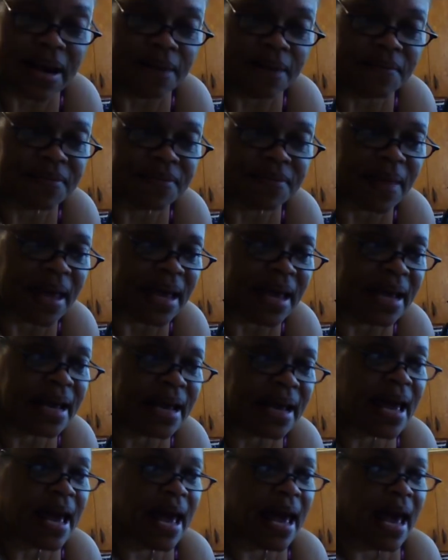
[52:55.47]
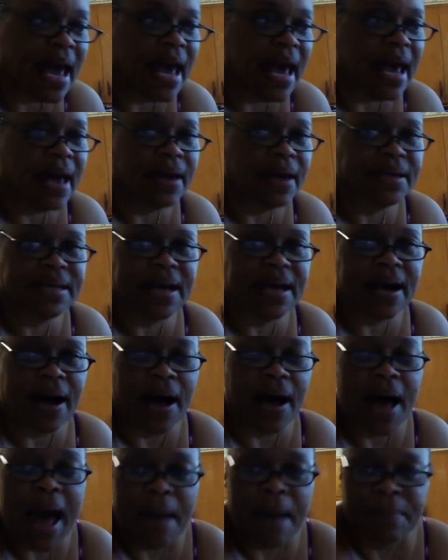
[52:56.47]
and everything. And
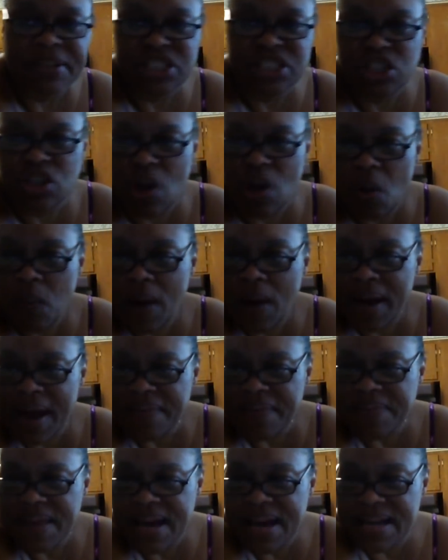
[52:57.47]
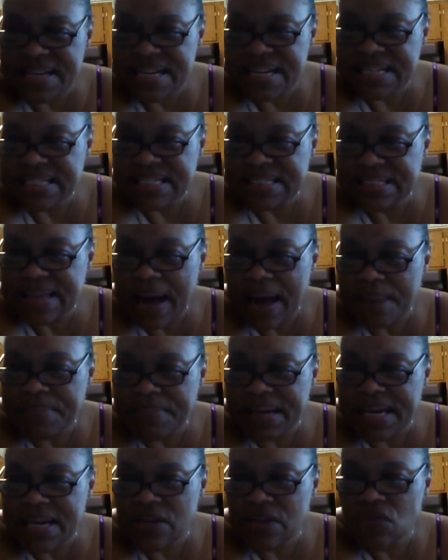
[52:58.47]
yeah, but you know what? I think I need to
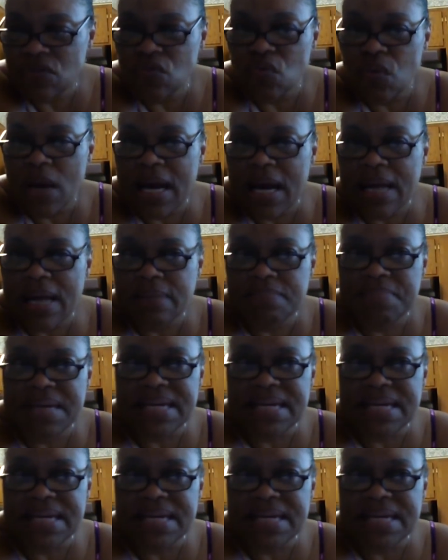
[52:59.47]
stop eating red